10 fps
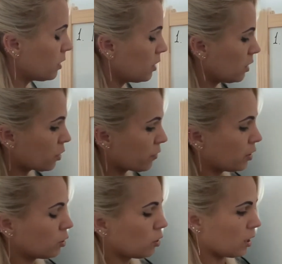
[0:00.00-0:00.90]

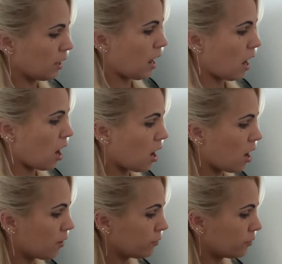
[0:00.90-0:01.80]
equal
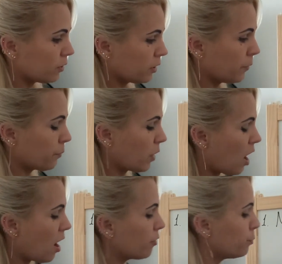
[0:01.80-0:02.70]
half
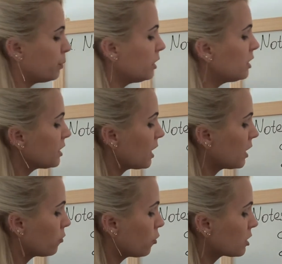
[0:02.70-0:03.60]
bead.
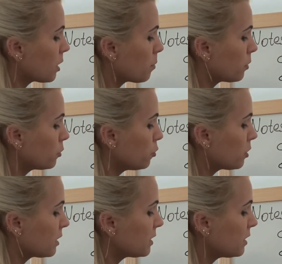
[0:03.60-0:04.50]
And for example, you
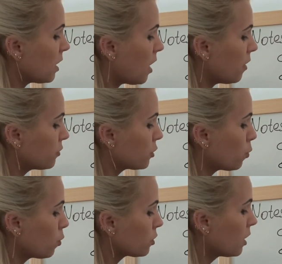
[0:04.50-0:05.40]
can see
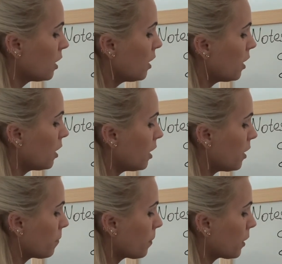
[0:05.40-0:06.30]
afterwards
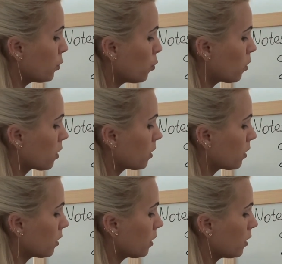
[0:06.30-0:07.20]
your
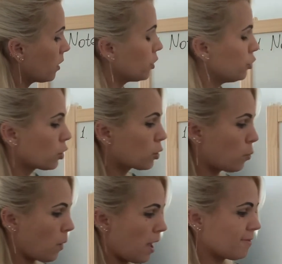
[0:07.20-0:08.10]

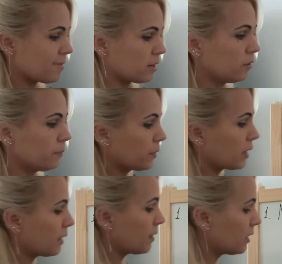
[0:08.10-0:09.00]
quaver
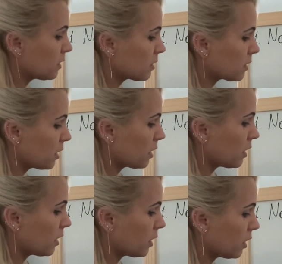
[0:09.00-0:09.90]
that is
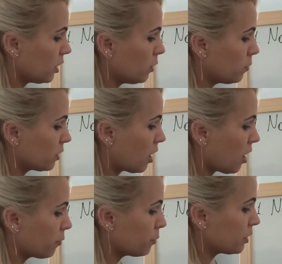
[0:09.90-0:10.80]
even
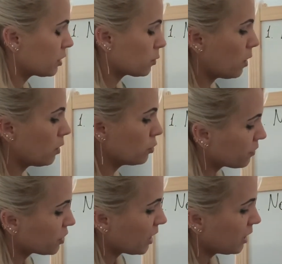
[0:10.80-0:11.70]
half beat as well.
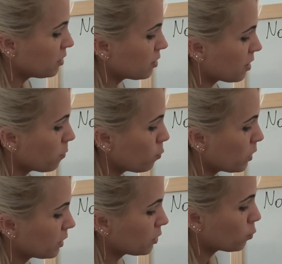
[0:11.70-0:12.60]
After adding them, we
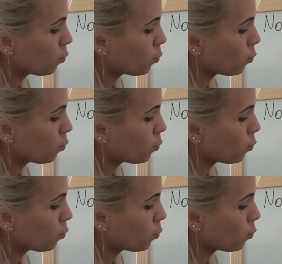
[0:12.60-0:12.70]
get in